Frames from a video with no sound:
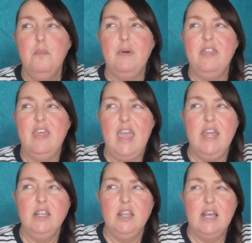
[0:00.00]
But
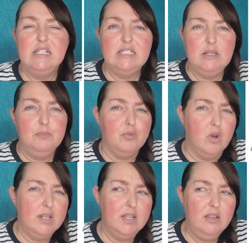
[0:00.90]
then I seen
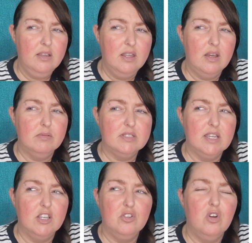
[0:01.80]
Bronte and I was
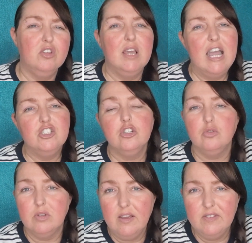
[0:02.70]
like, no, you actually
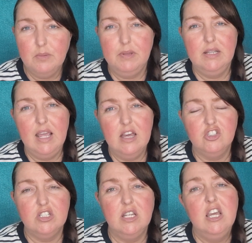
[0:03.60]
don't have to be
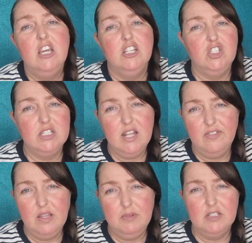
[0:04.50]
intelligent. You just
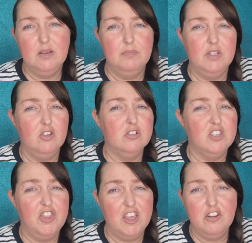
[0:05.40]
have to meet somebody
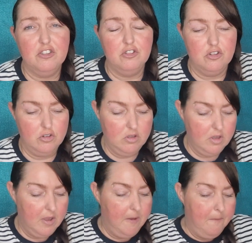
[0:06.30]
who's thicker than you.
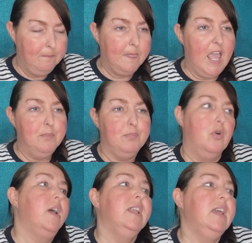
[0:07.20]
And
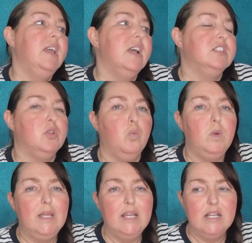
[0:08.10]
Bronte is the
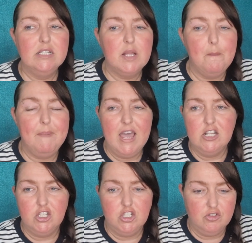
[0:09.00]
weakest
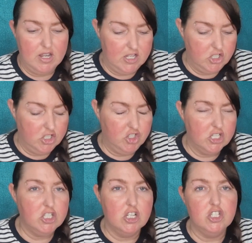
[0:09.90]
bitch, right? She's
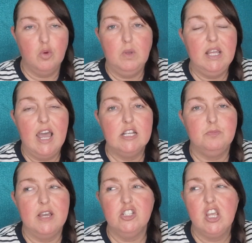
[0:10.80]
just such a weak ass
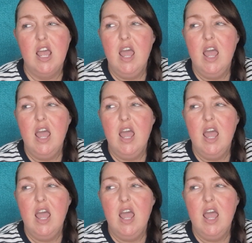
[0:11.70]
bitch.